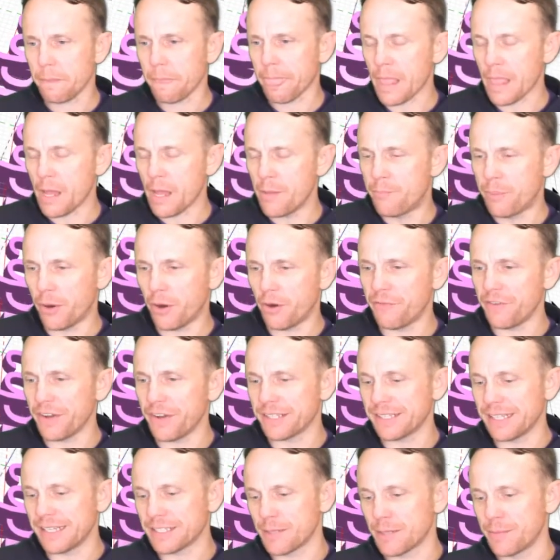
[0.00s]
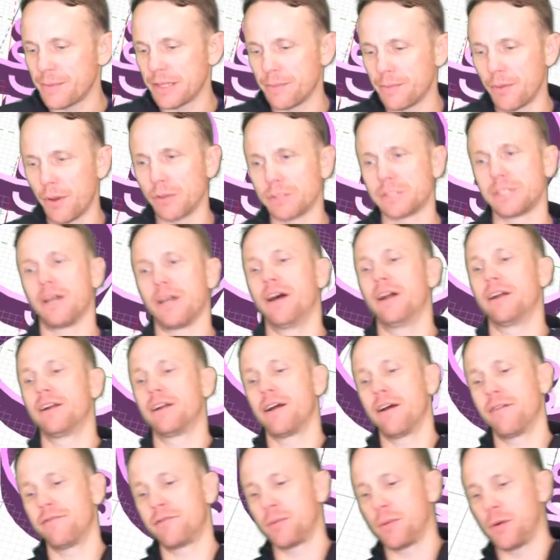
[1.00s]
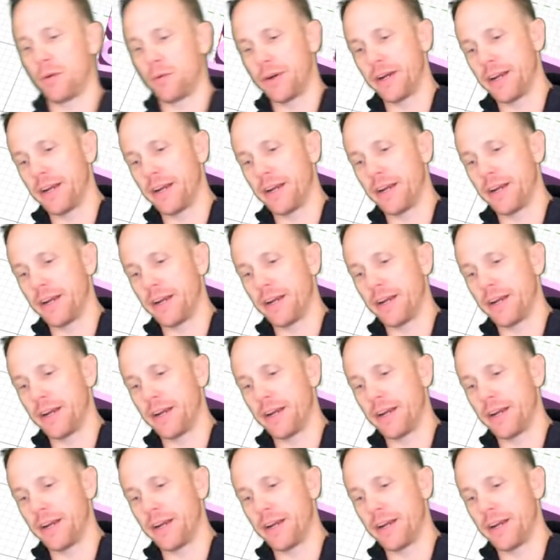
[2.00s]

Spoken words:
Perfect. That's gonna be the most uncomfortable ring